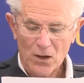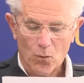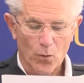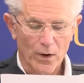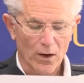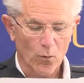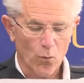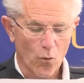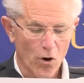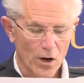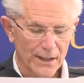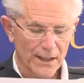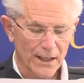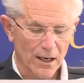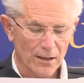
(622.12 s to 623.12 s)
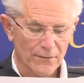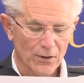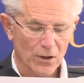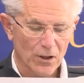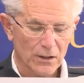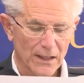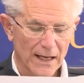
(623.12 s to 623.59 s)
we are walking out of your
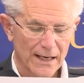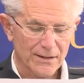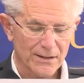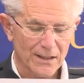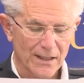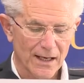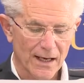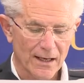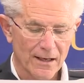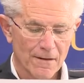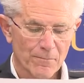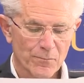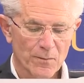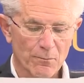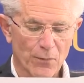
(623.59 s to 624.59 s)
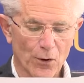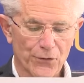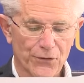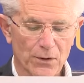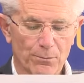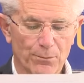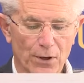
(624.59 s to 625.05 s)
class today
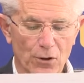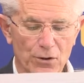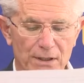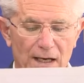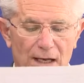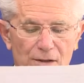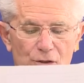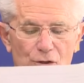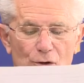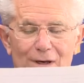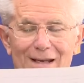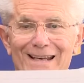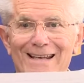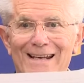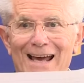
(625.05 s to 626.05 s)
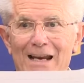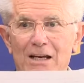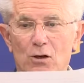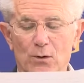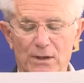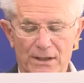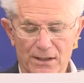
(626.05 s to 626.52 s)
both to protest your
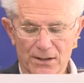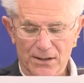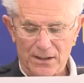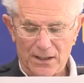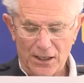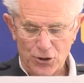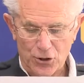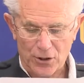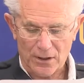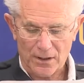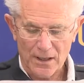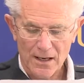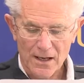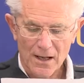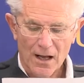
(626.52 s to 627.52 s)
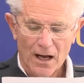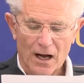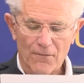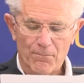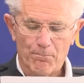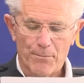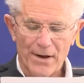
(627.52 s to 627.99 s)
inadequate discussion
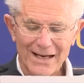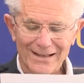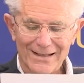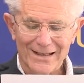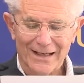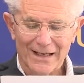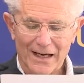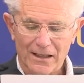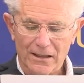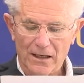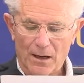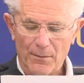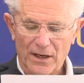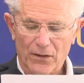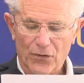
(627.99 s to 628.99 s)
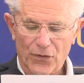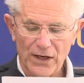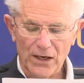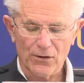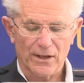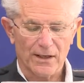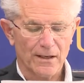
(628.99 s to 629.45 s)
of basic economic
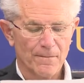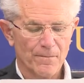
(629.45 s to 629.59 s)
theory